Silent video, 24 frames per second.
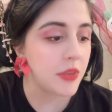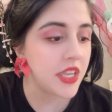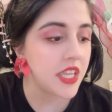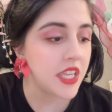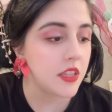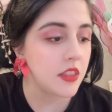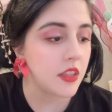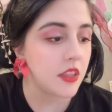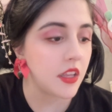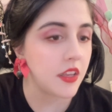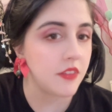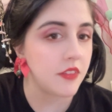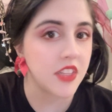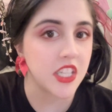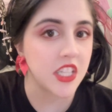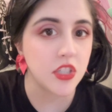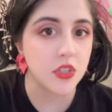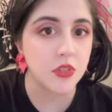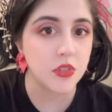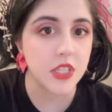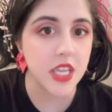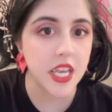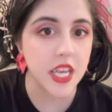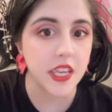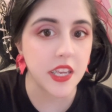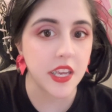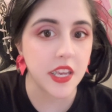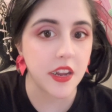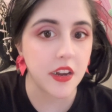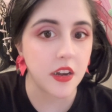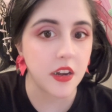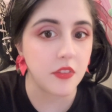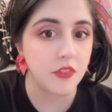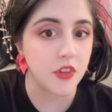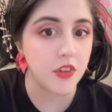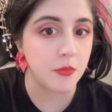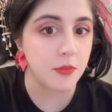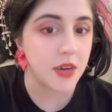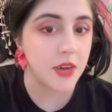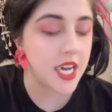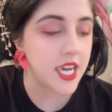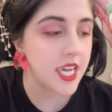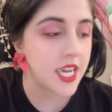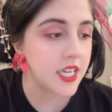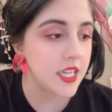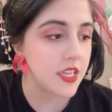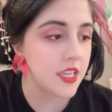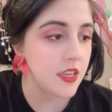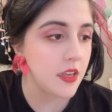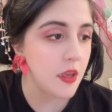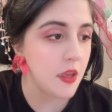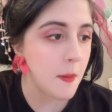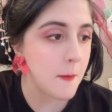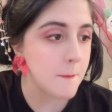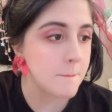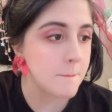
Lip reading: and love that you take care of your body.